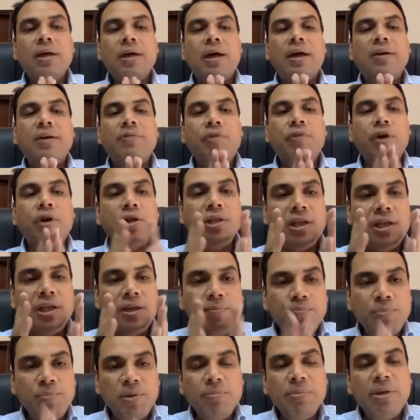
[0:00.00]
And for the
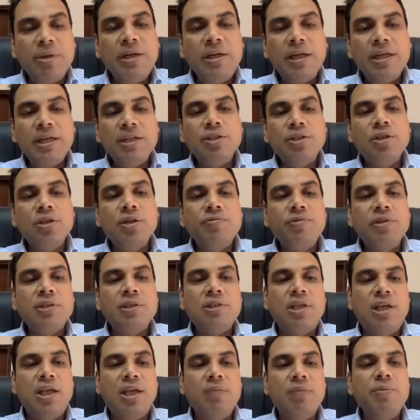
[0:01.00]
implementation of the
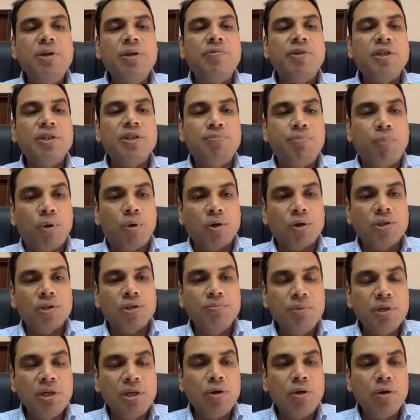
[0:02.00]
scheme, it was
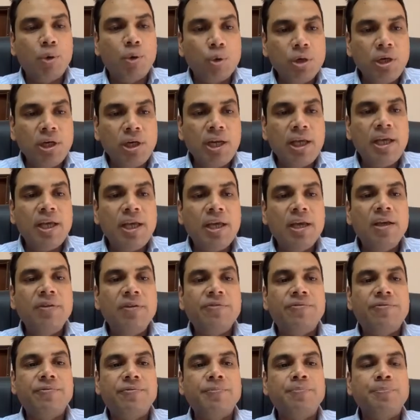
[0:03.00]
possible only
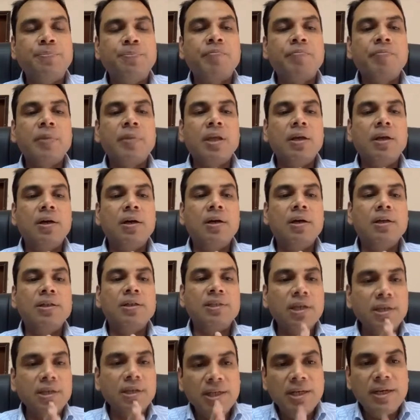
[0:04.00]
if
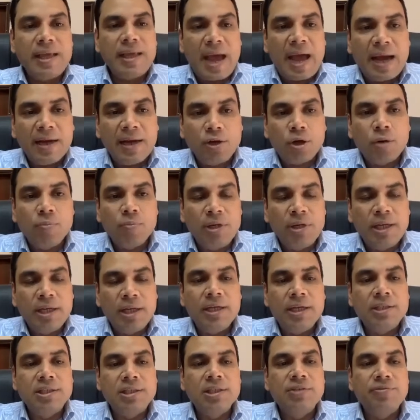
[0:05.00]
certain GATT
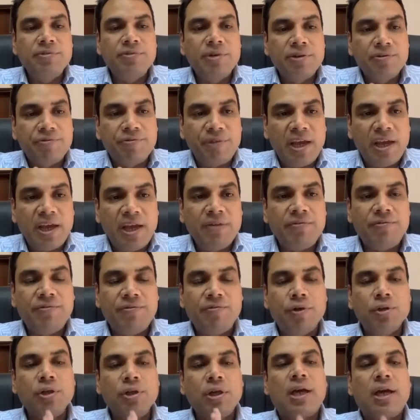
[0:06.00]
obligations were waived
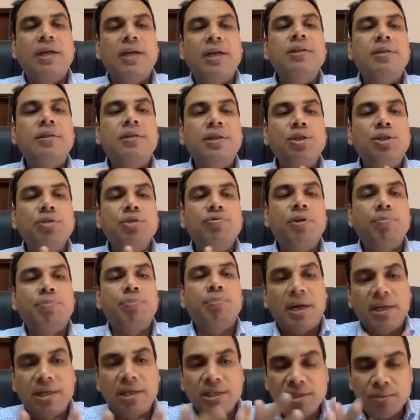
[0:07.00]
for the countries who were
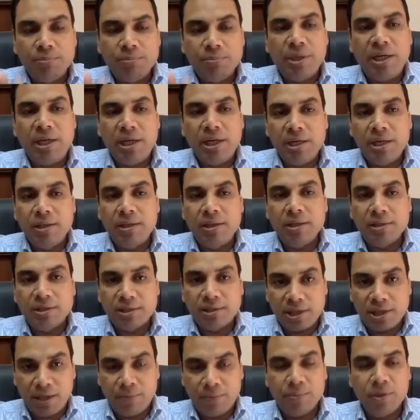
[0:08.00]
participating in this
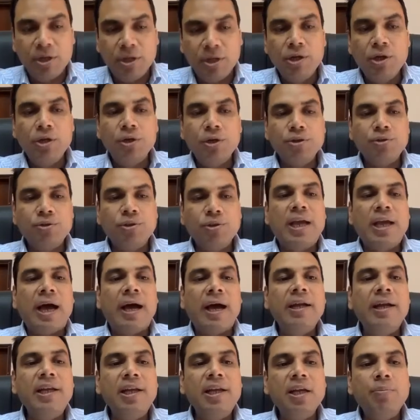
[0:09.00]
scheme. So the
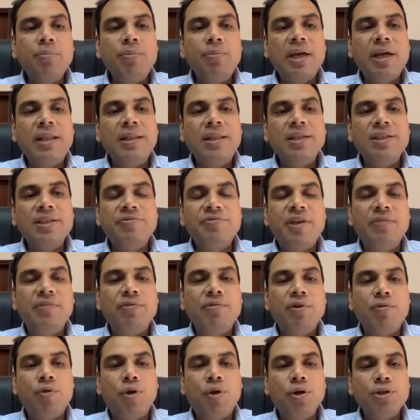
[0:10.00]
idea behind this
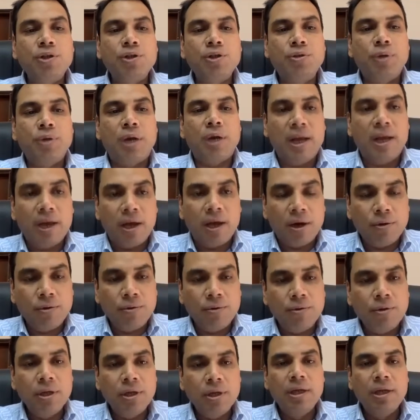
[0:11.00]
waiver was to
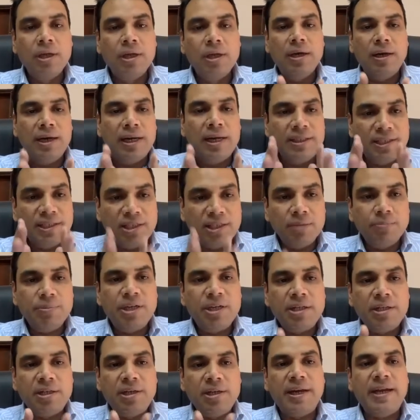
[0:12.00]
allow
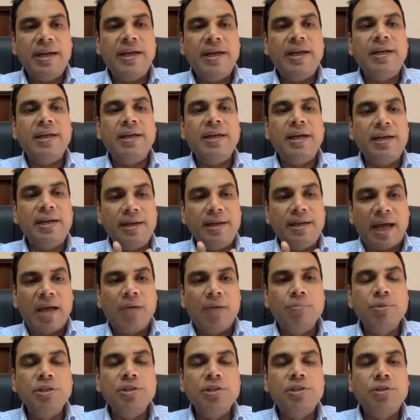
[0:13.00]
legitimate trade in
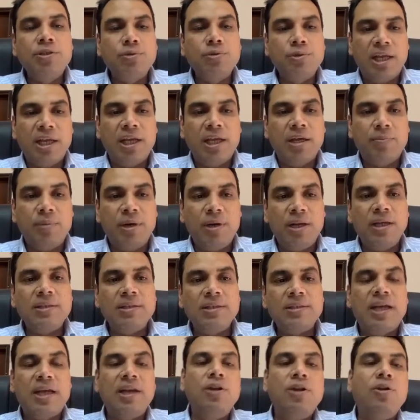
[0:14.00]
diamonds to take
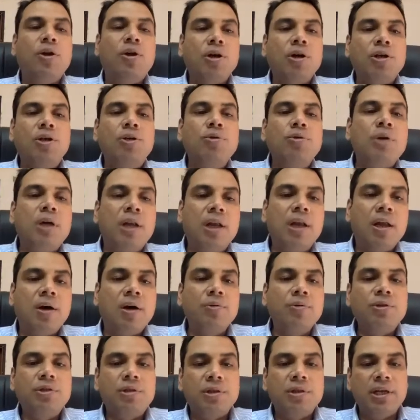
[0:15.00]
place, and not to
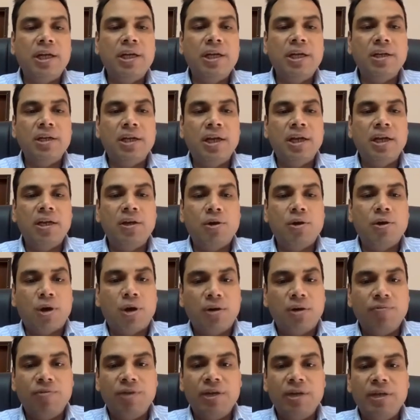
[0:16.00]
allow trade in
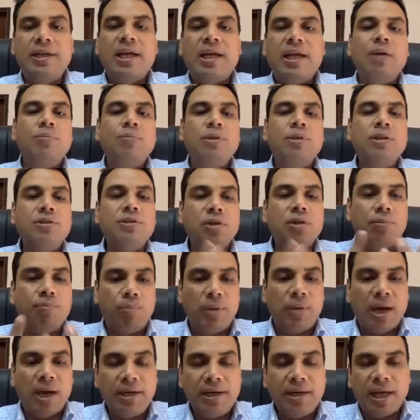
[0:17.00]
conflict diamonds or
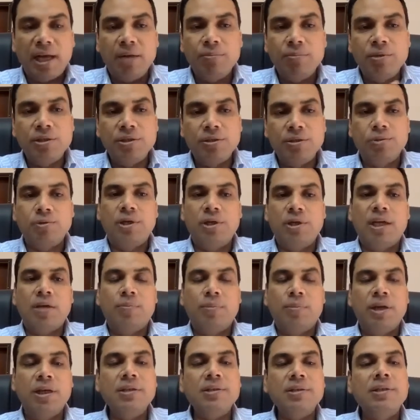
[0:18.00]
blood diamonds to
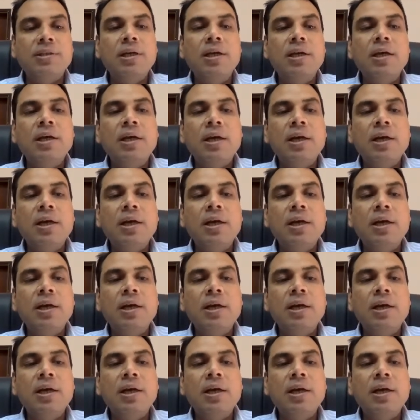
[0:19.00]
take place.